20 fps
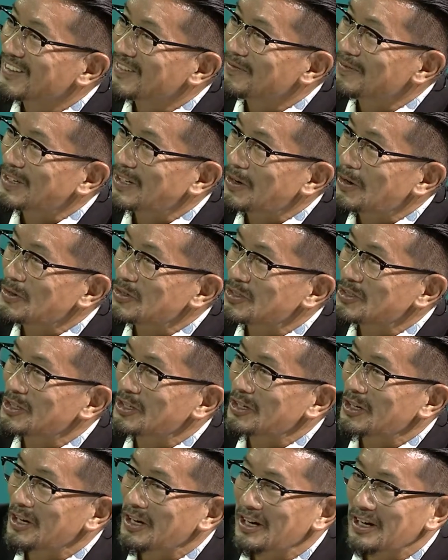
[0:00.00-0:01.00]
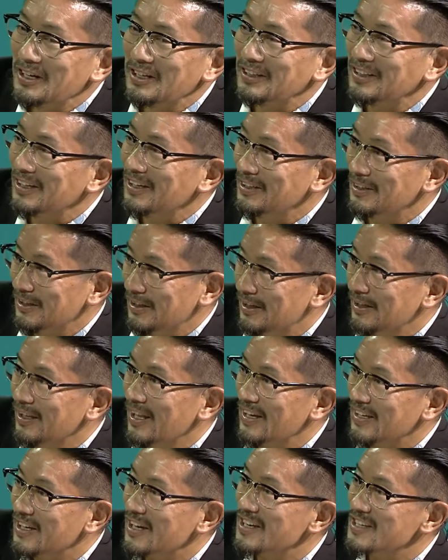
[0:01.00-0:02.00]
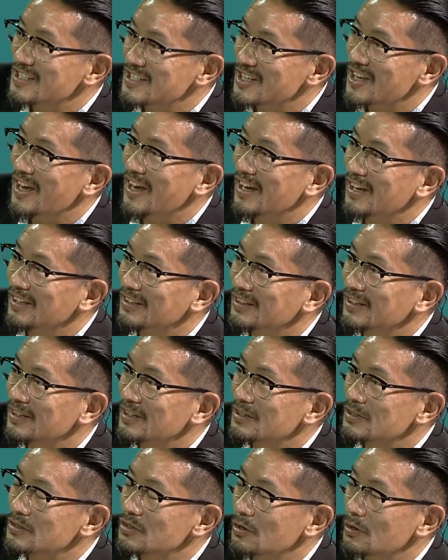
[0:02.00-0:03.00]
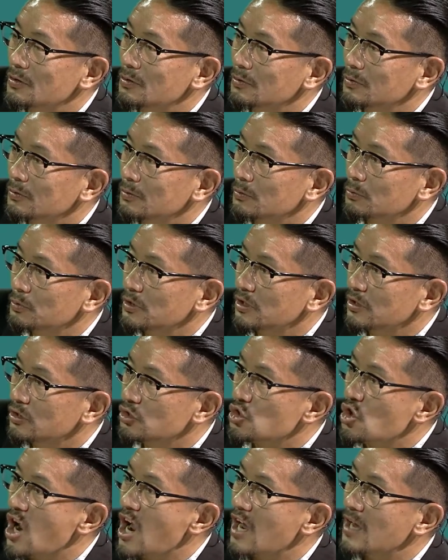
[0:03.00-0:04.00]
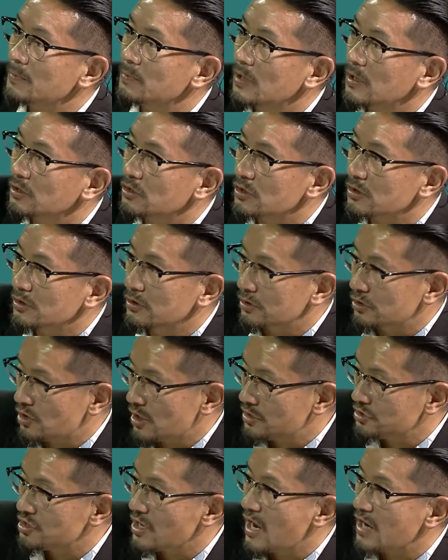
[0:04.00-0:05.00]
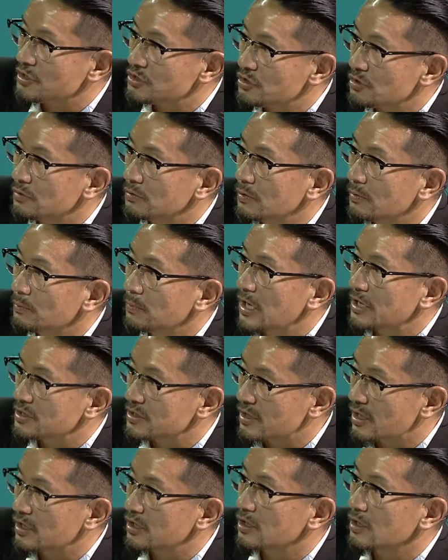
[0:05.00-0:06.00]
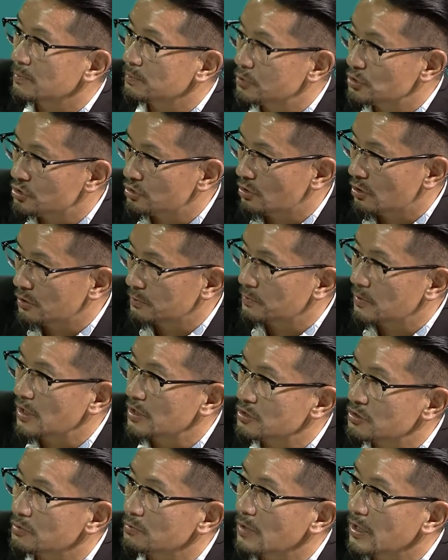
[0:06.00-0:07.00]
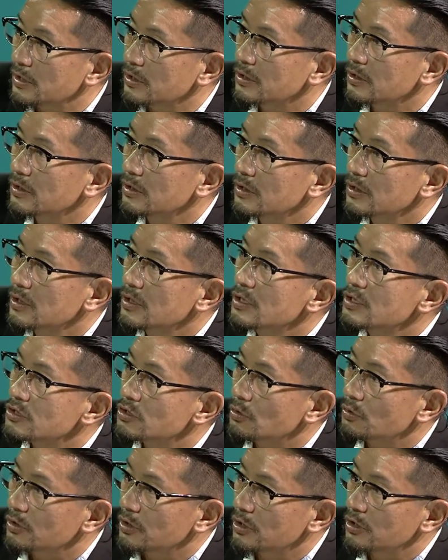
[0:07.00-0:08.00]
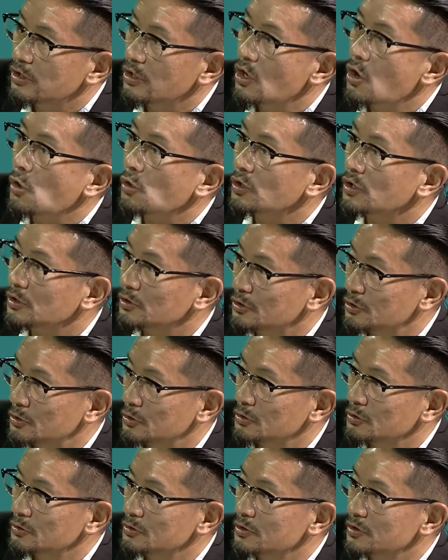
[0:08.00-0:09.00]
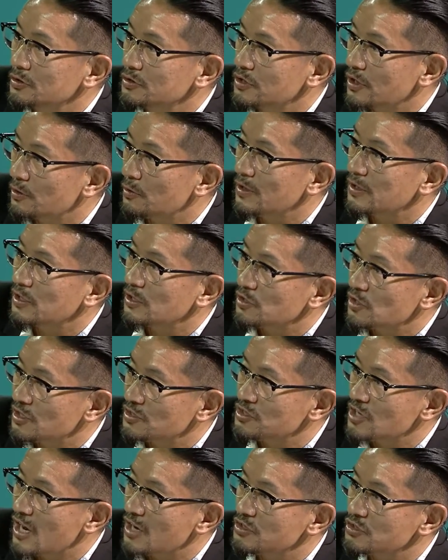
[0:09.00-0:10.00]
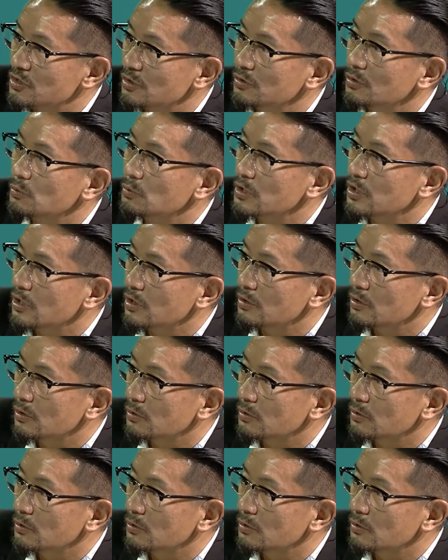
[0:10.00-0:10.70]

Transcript: because like I said, so we drive a transaction by sending a push notification, right? So in order to generate the transaction, we